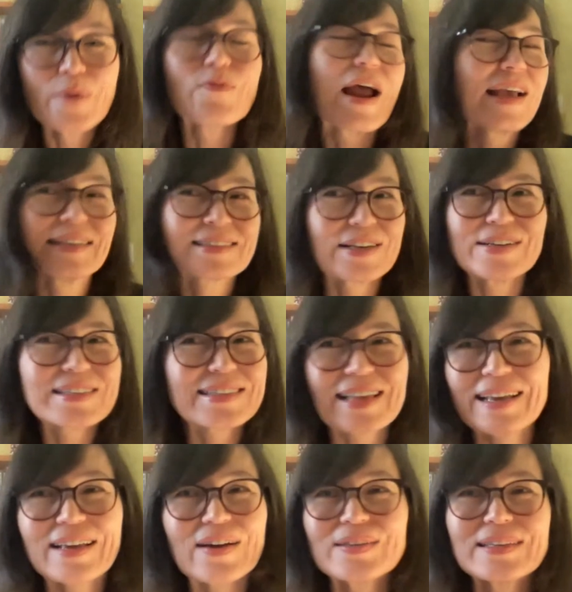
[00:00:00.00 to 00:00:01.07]
Right? So it's
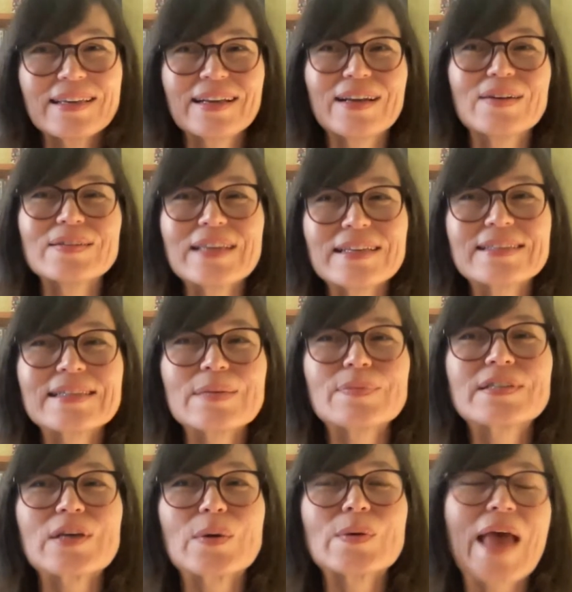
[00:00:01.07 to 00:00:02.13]
like it
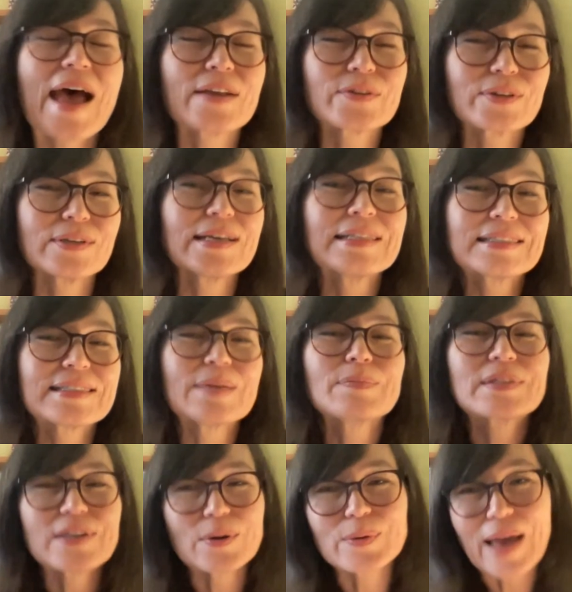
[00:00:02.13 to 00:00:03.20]
seems so natural. It
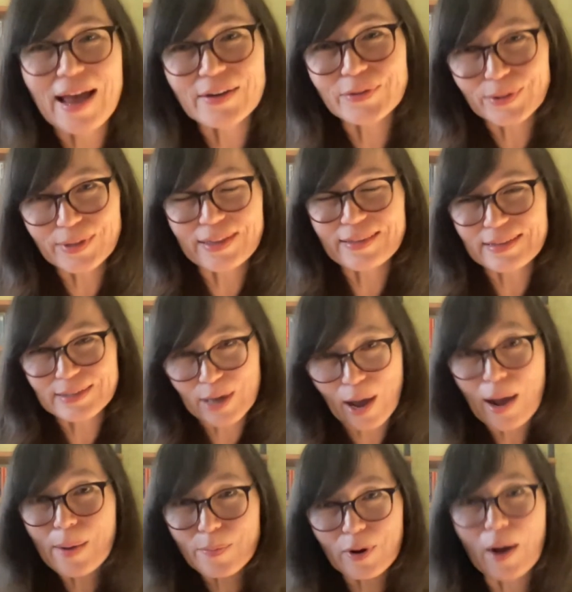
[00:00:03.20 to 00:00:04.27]
seemed so natural at the
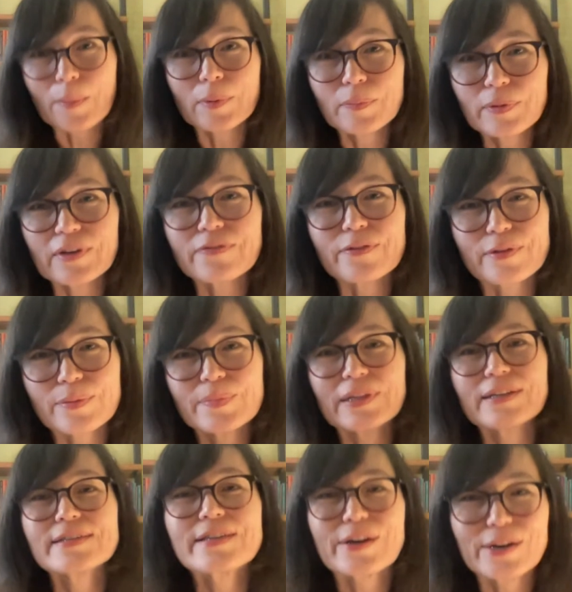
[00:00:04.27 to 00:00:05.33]
time, probably for the
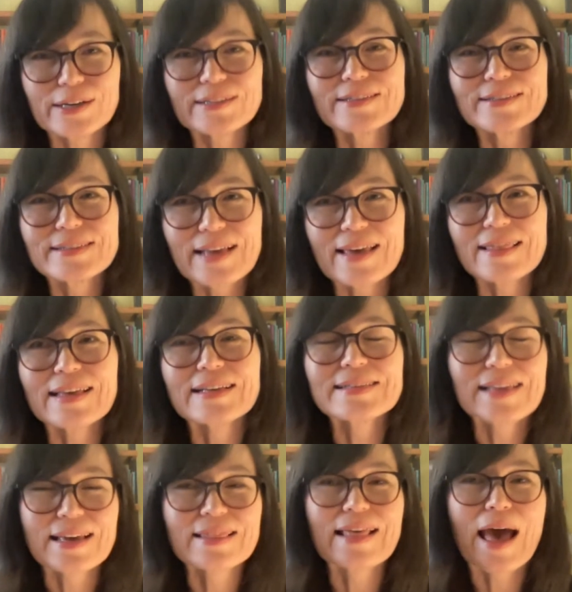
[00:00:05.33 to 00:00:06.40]
military to say
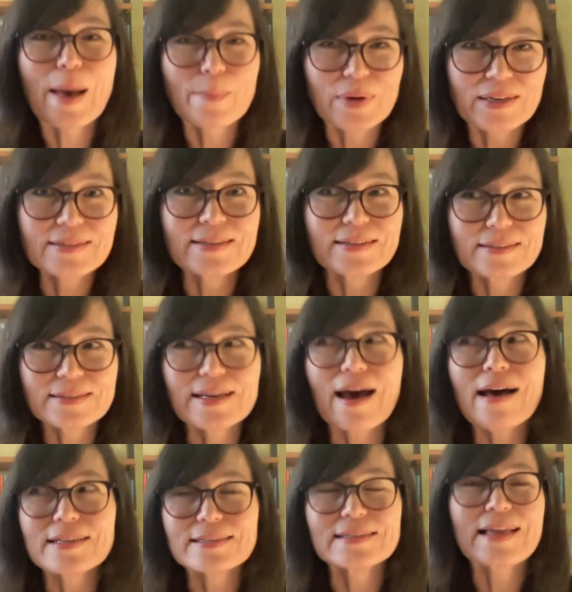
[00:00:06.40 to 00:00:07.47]
things like that. But
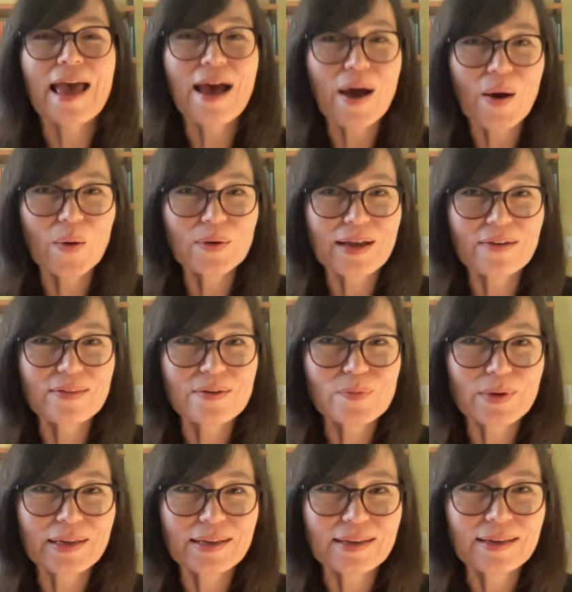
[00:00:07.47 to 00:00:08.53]
to us now
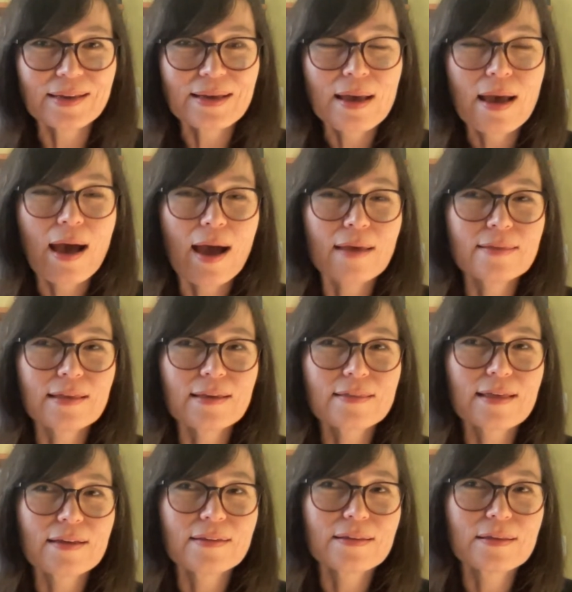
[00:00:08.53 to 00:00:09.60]
that I think
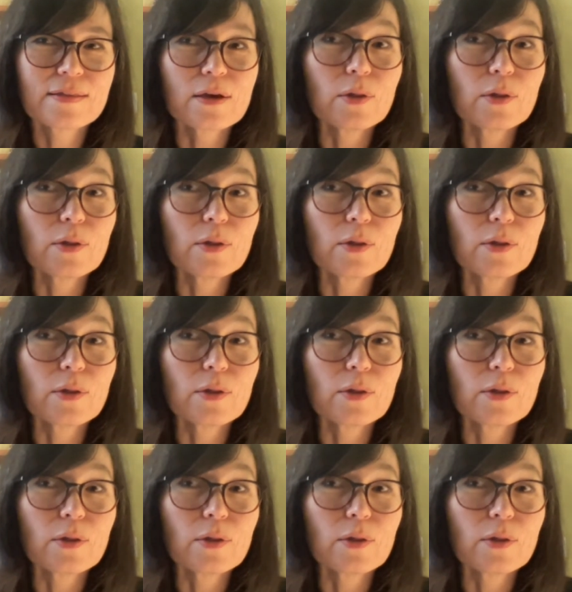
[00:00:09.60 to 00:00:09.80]
that the